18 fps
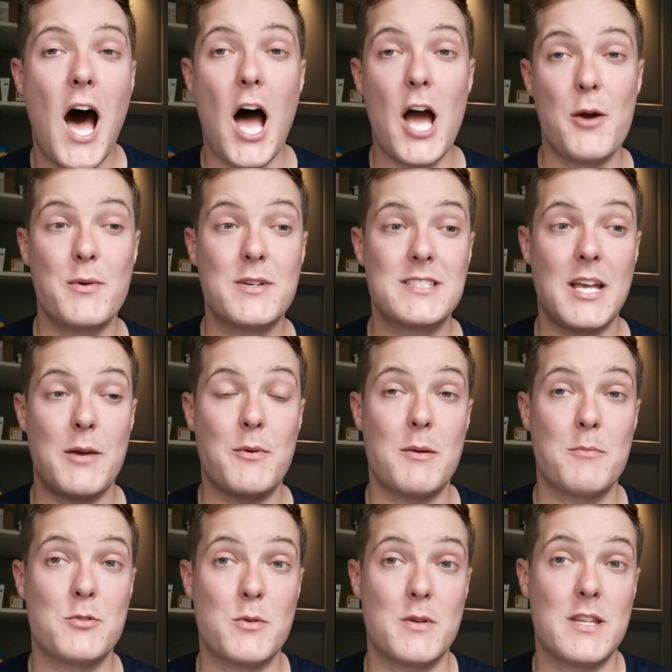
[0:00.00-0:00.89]
I always say
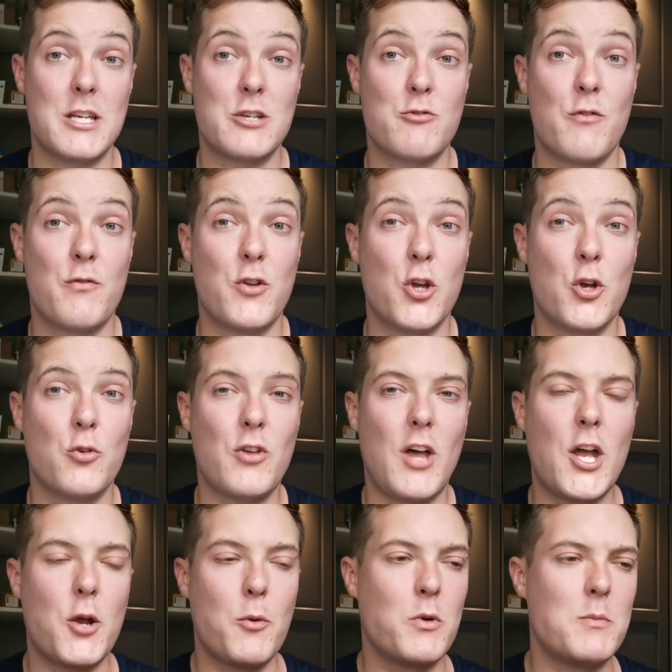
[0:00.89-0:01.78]
when I'm doing these
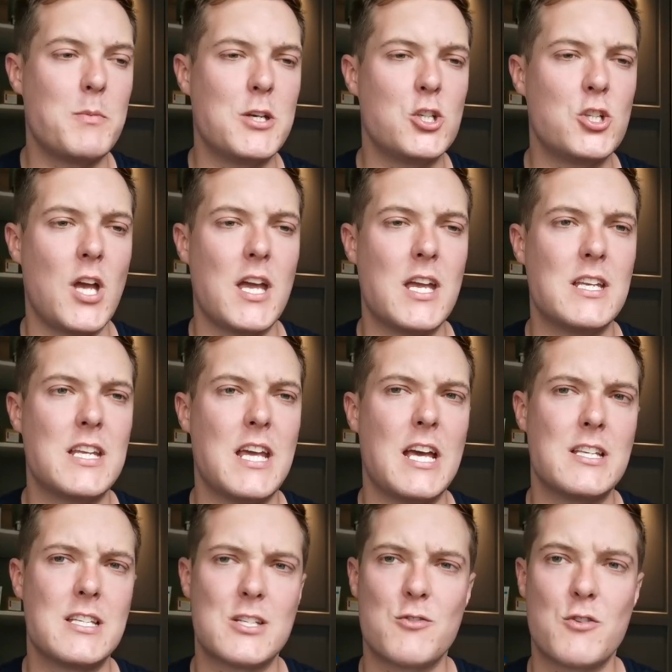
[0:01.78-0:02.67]
reviews, I don't want to be
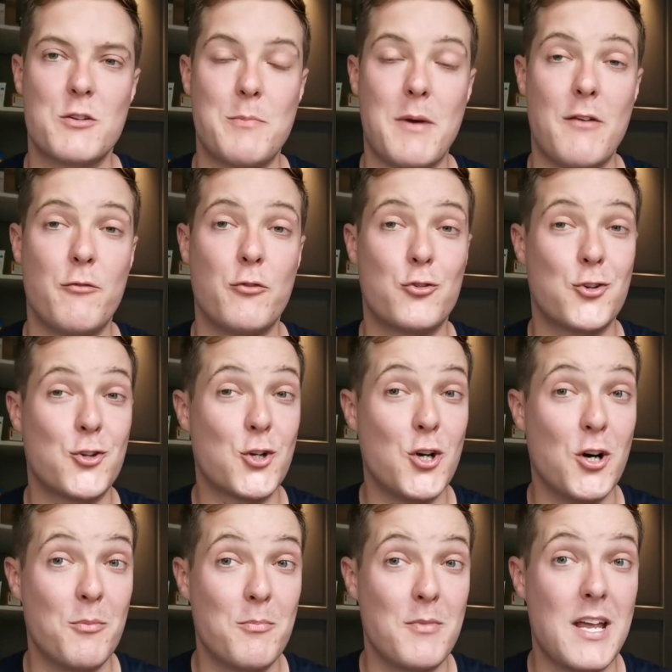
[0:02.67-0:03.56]
shady and disrespectful to the
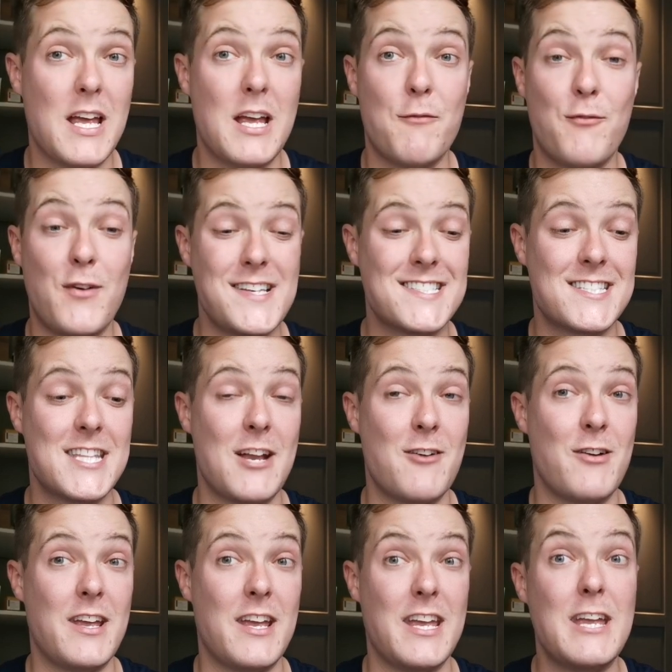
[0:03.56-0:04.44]
company. Face
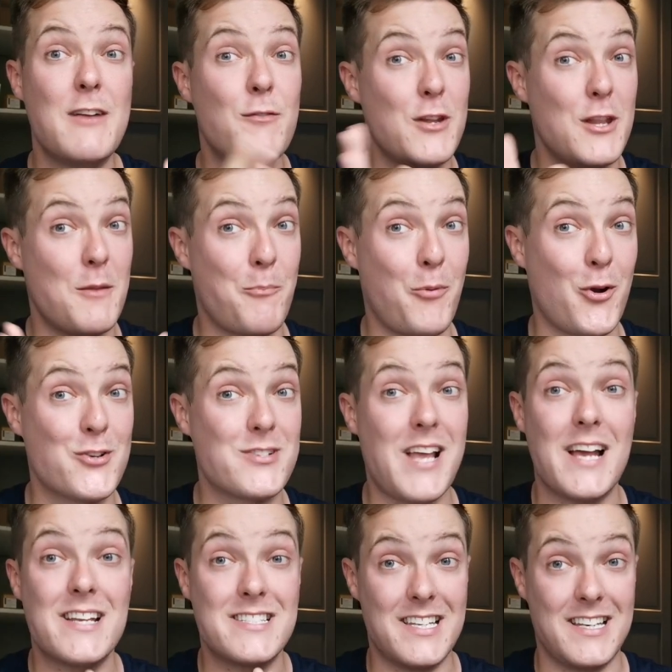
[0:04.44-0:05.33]
Theory, even in the
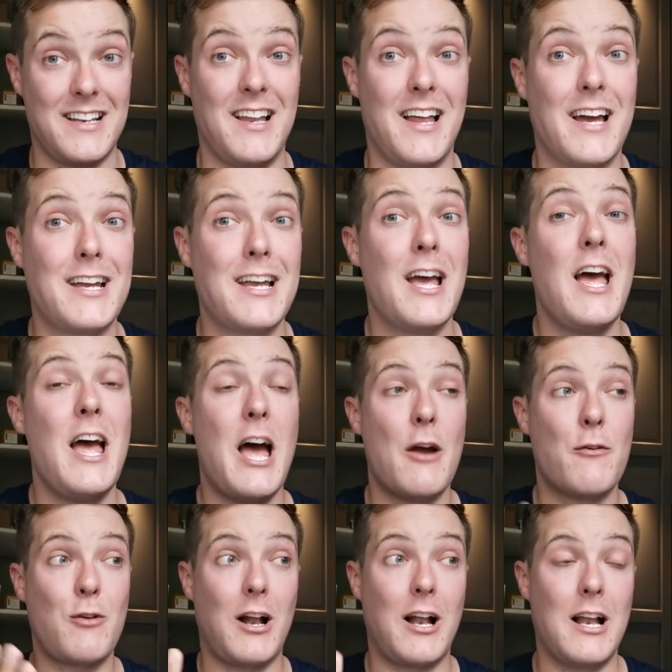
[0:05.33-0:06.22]
products I didn't like,
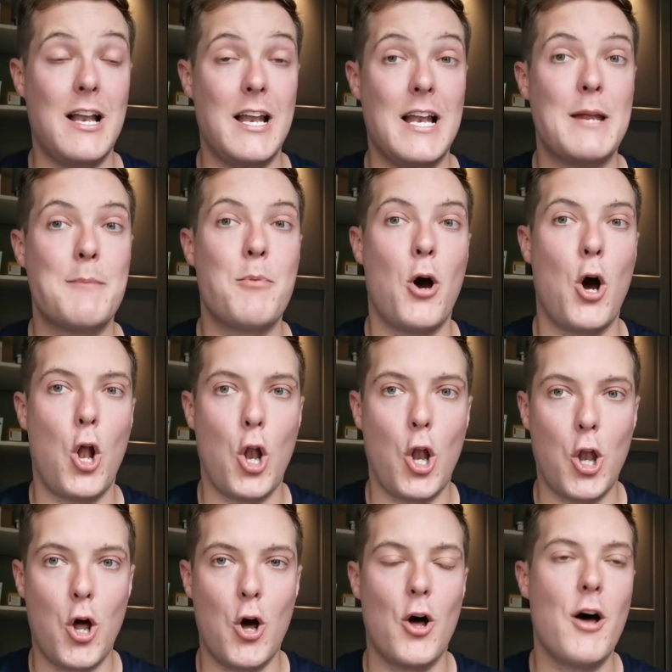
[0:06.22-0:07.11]
have clearly put a
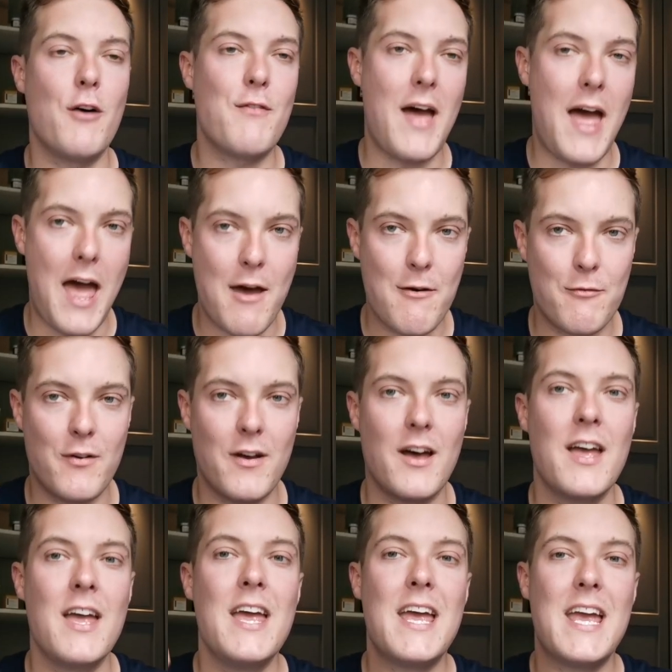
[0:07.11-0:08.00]
lot of
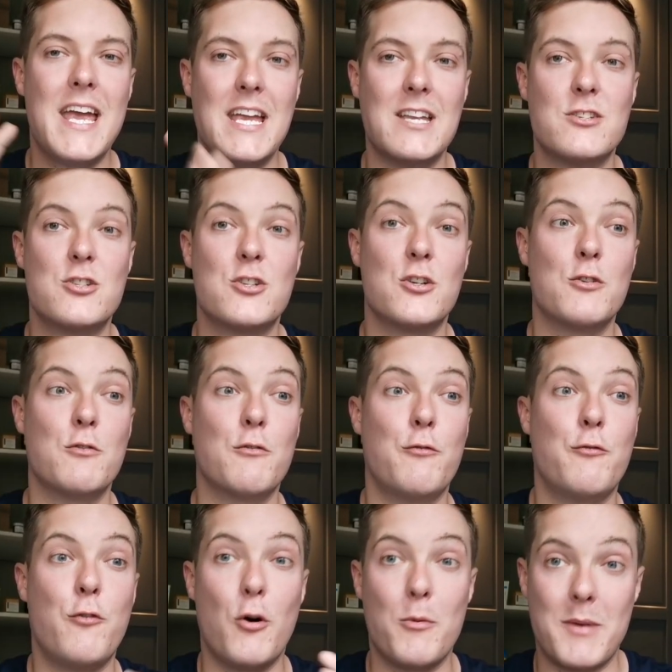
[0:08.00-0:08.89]
effort
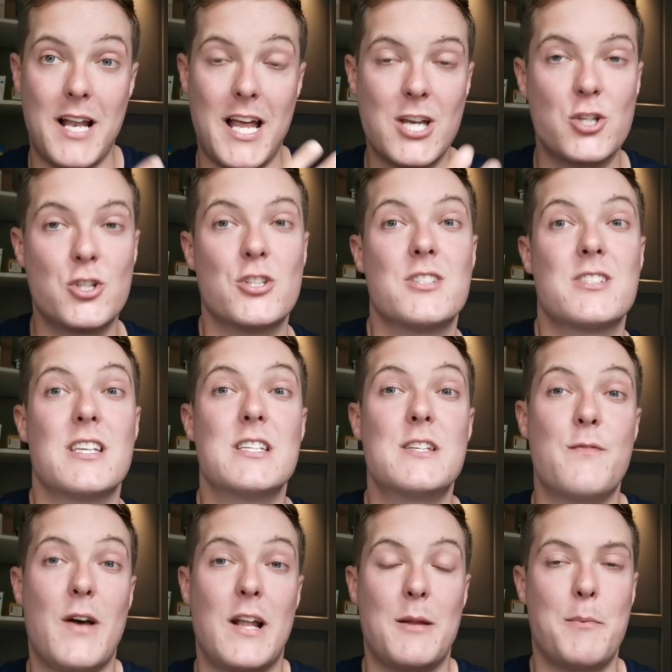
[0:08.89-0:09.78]
into formulations
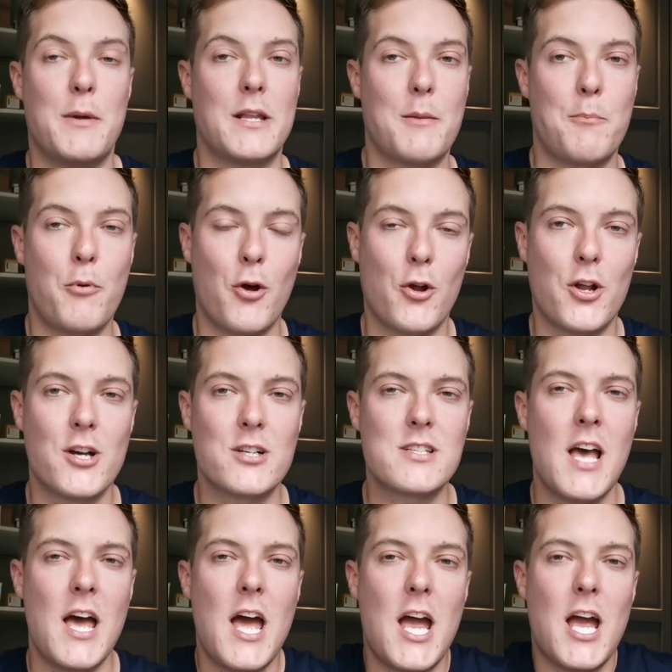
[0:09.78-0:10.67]
and developing the
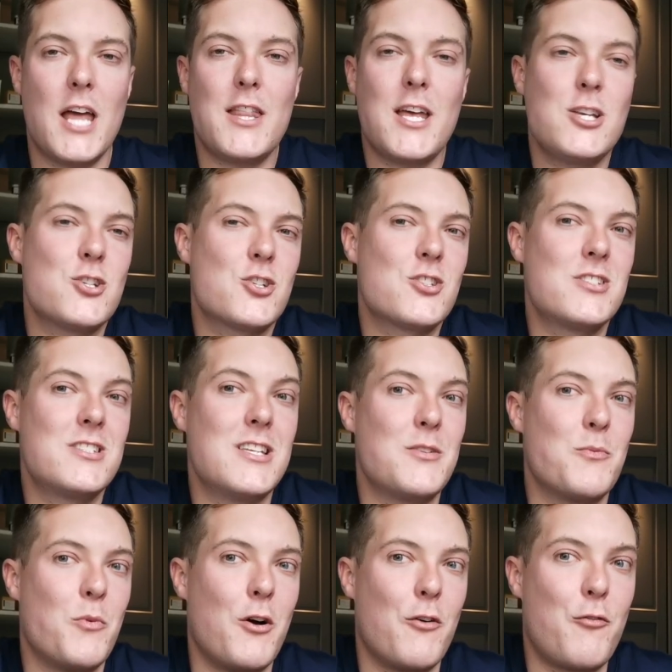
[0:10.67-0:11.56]
products. They just
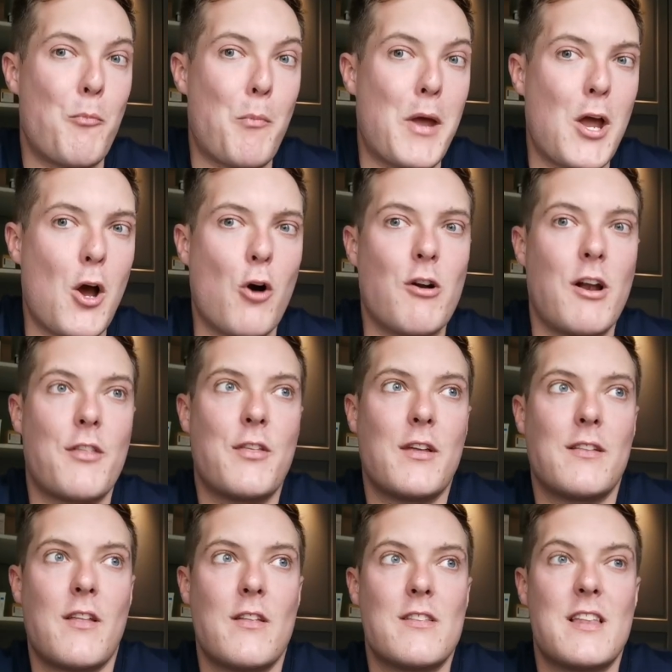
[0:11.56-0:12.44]
didn't work for me, or I
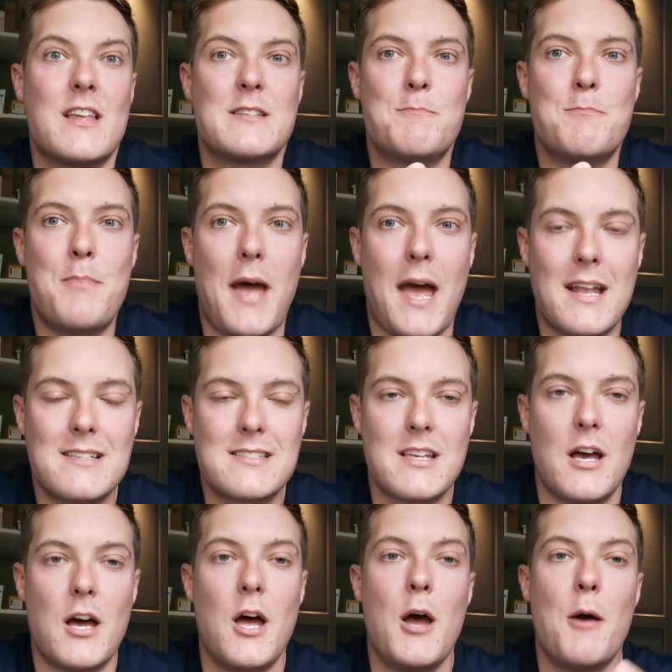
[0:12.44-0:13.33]
think that there's
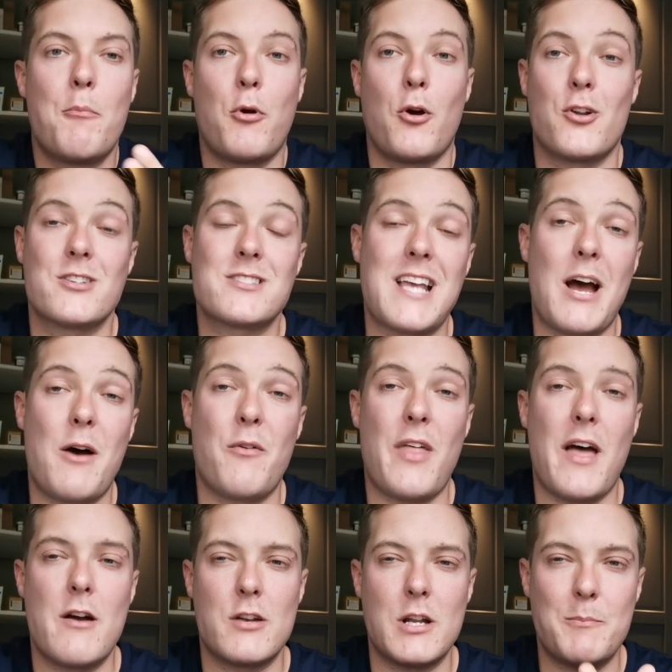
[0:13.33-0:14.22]
better products
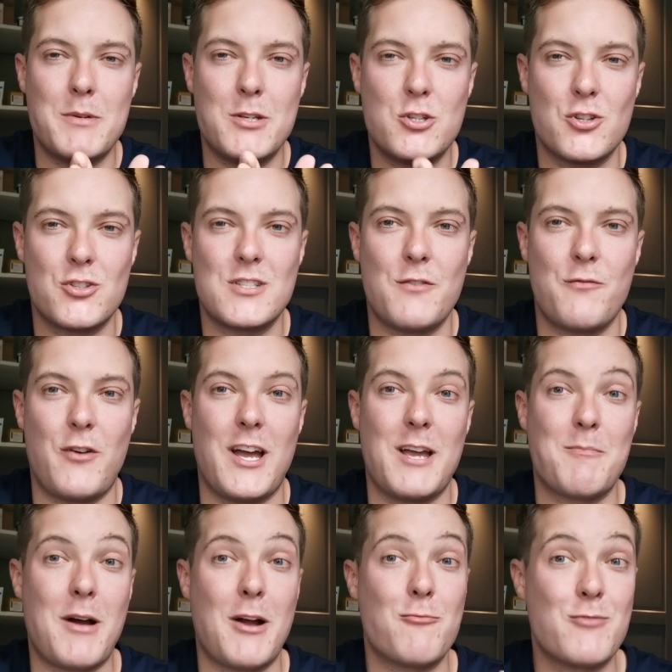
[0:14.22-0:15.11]
out there, and I'll be
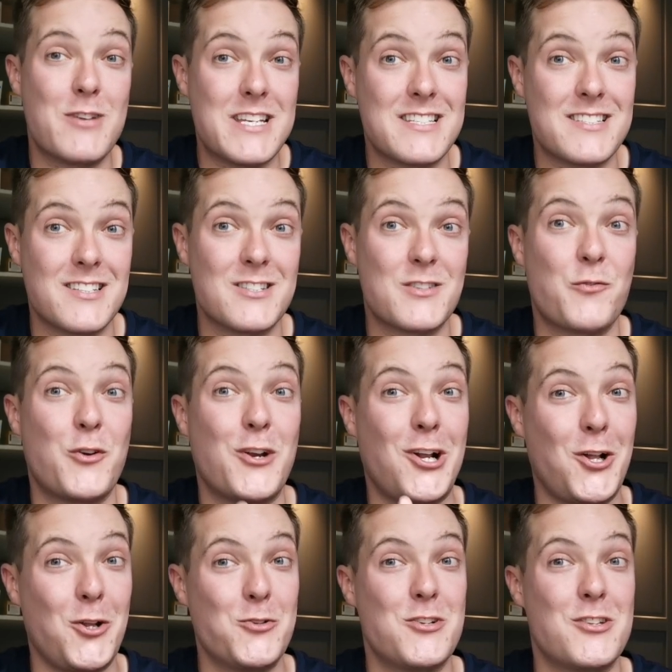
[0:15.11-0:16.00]
justifying my reasons for
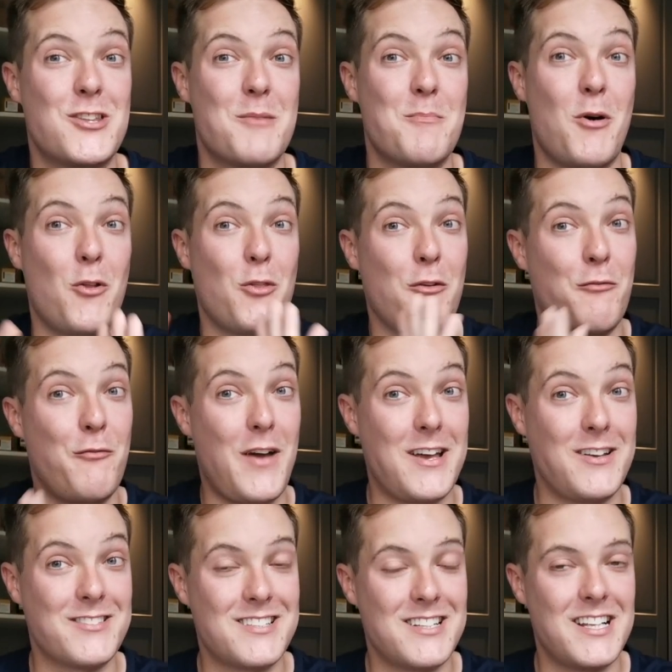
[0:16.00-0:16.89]
including them on the
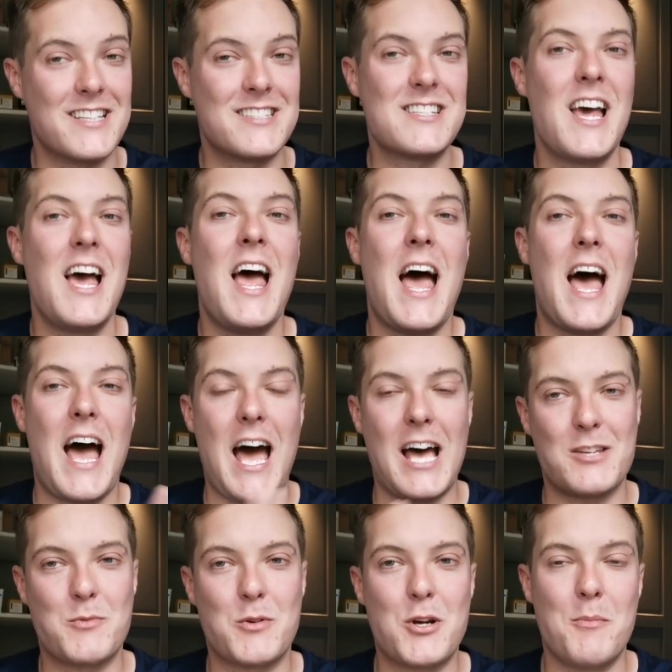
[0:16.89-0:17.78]
fails list
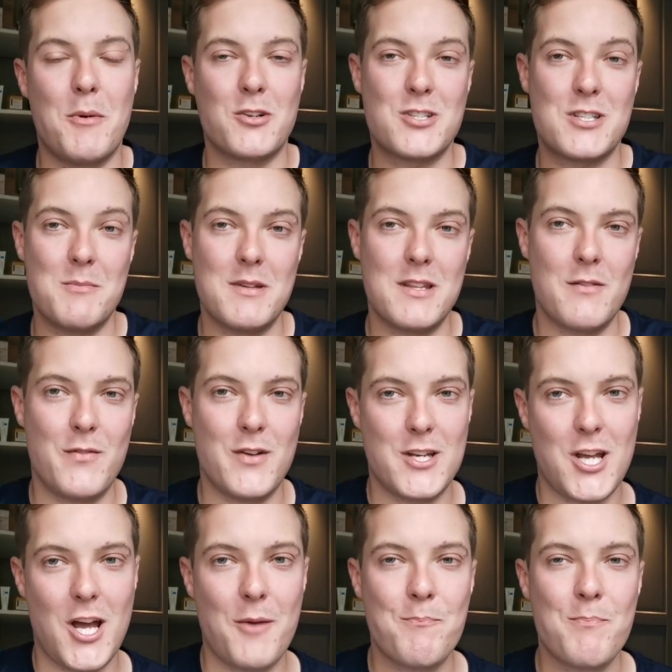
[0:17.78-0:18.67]
as we come onto them in the
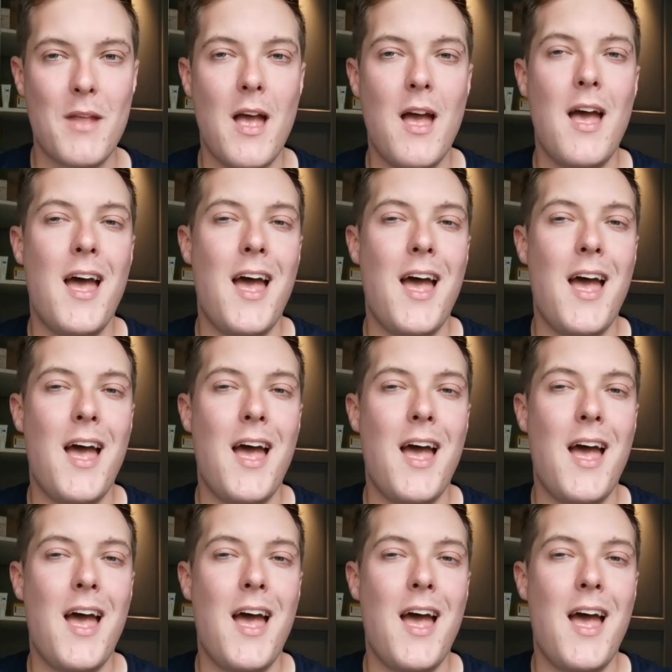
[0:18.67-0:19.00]
video.